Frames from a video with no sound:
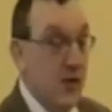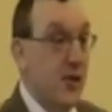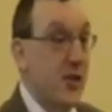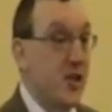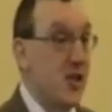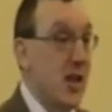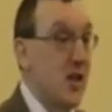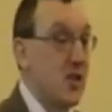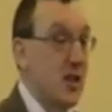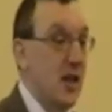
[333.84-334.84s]
Now, the
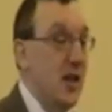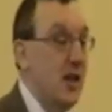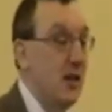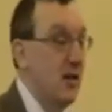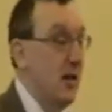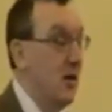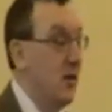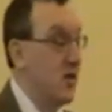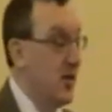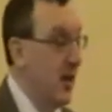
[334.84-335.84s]
necessity
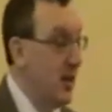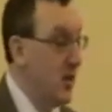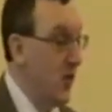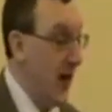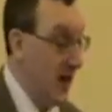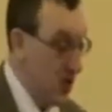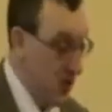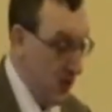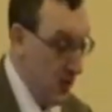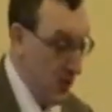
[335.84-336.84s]
of
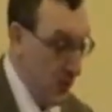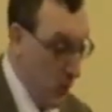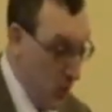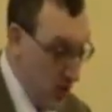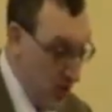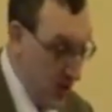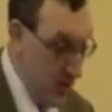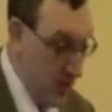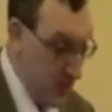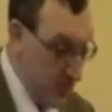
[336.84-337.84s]
satisfaction for
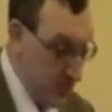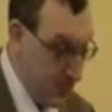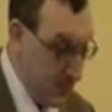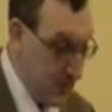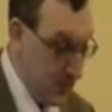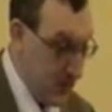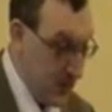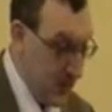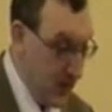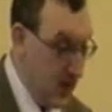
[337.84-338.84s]
sin
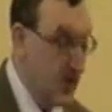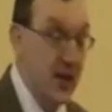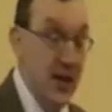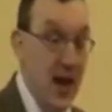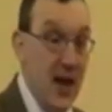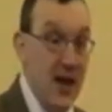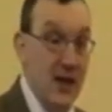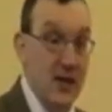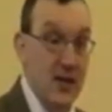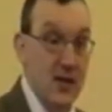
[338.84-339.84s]
is
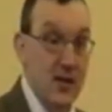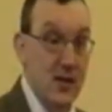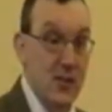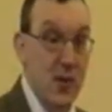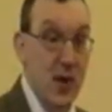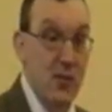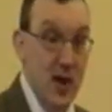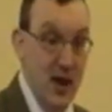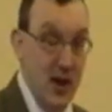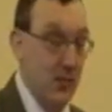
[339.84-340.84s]
denied by
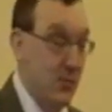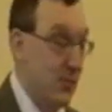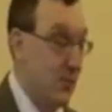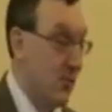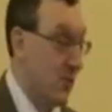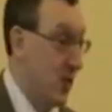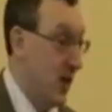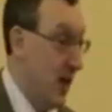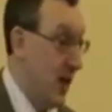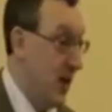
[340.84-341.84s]
men,
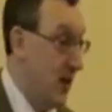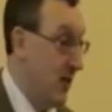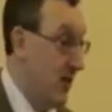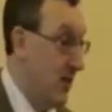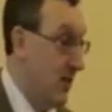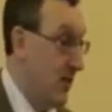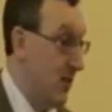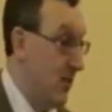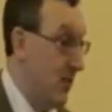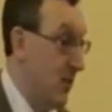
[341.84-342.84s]
denied
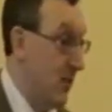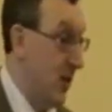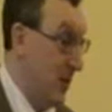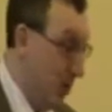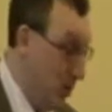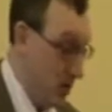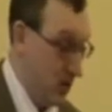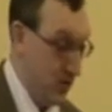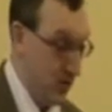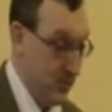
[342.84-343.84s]
by
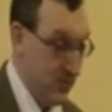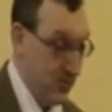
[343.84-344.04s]
most.